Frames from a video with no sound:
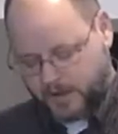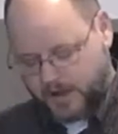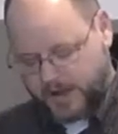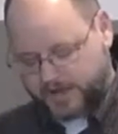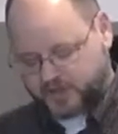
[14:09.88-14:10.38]

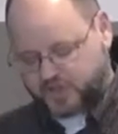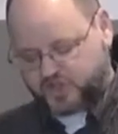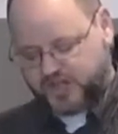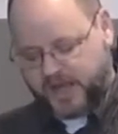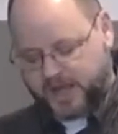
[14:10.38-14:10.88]
and
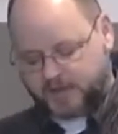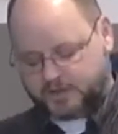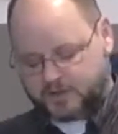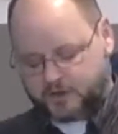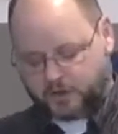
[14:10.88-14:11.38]

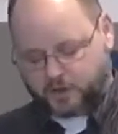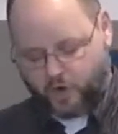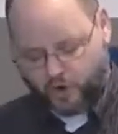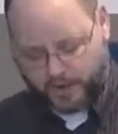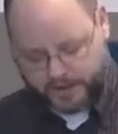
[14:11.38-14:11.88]
exchanged the
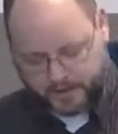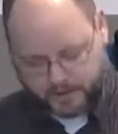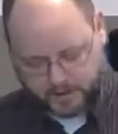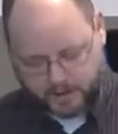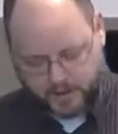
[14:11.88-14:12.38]
glory
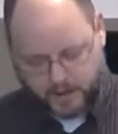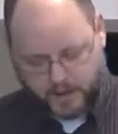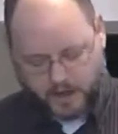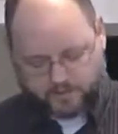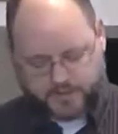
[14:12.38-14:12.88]

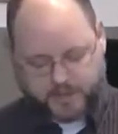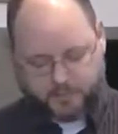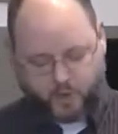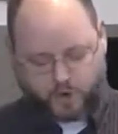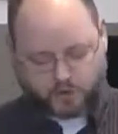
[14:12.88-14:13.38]
of the
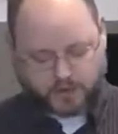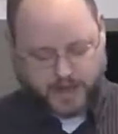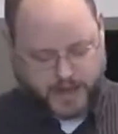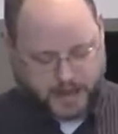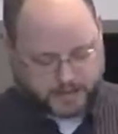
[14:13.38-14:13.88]
immortal
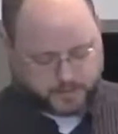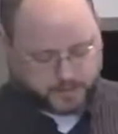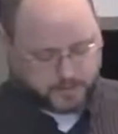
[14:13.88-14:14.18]
God